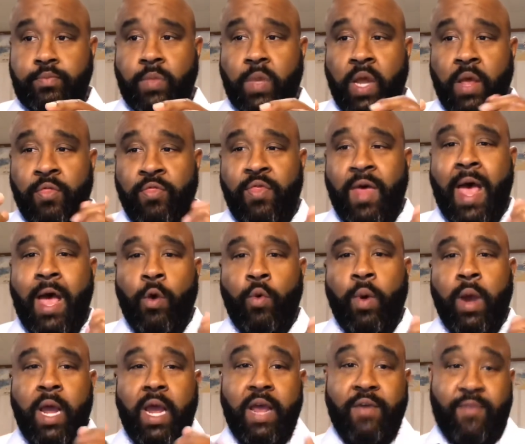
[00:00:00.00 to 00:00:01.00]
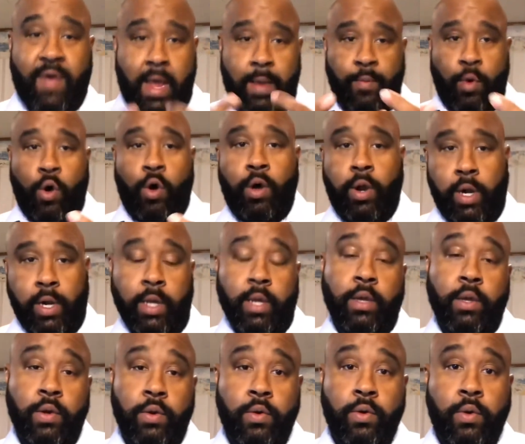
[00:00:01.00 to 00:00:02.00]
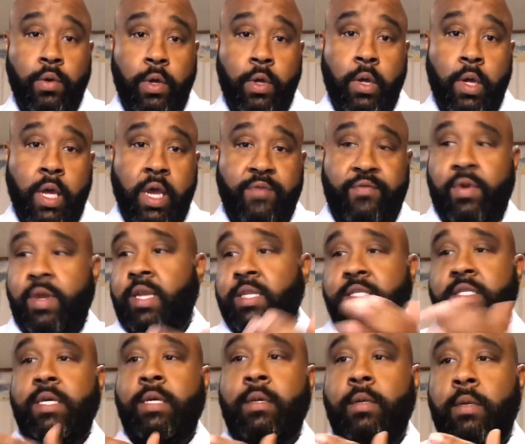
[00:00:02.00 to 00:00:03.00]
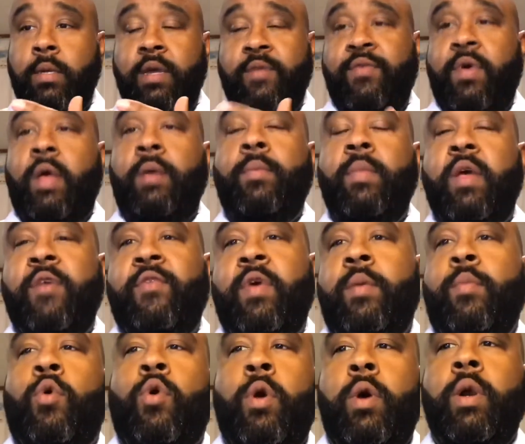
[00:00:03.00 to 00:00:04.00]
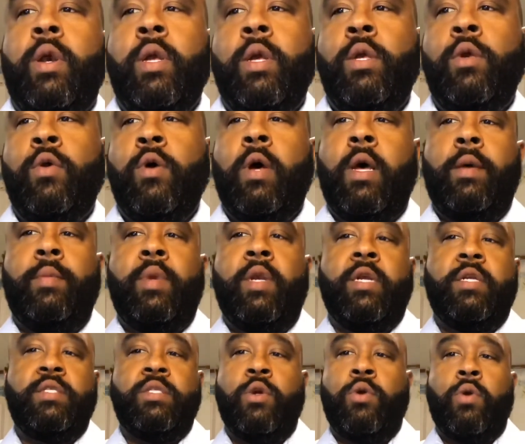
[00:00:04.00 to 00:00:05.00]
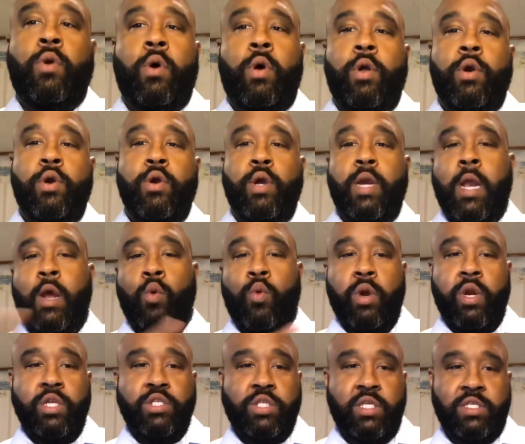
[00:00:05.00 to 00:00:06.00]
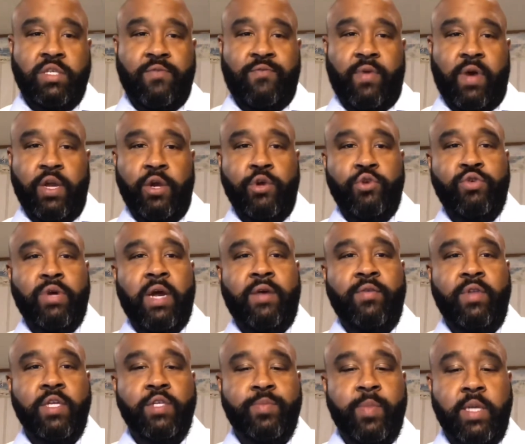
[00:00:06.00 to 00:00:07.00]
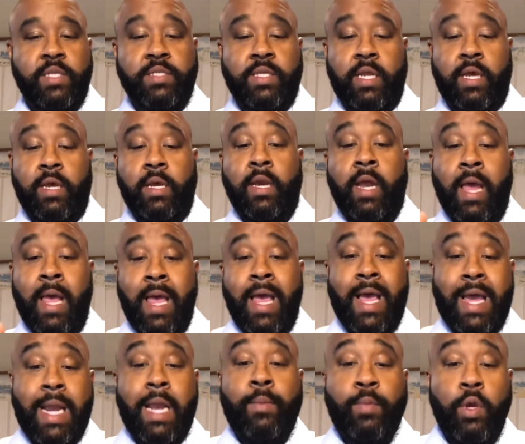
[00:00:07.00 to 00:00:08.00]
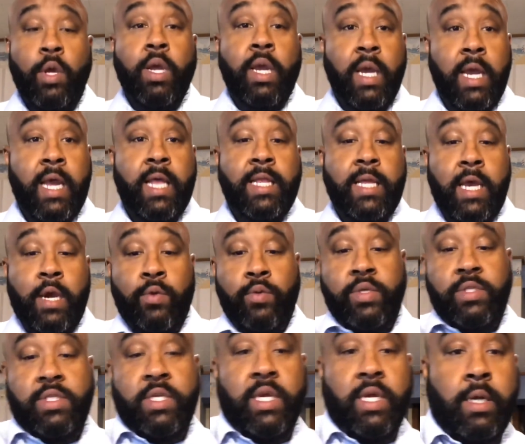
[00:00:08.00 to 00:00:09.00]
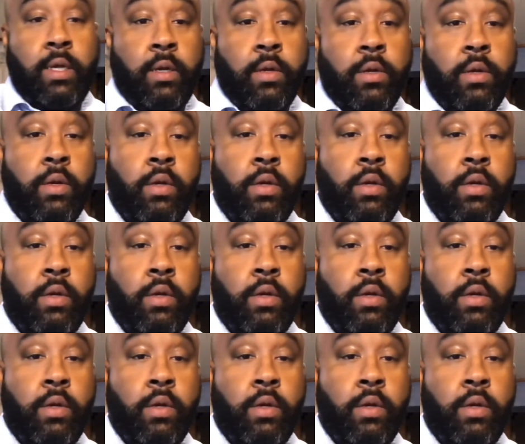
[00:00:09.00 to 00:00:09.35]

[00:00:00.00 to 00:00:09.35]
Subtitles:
That way, if I'm auditing you, if I'm auditing you, I'm an external auditor, and I want to justify your travel expense line, and I'm looking at that receipt,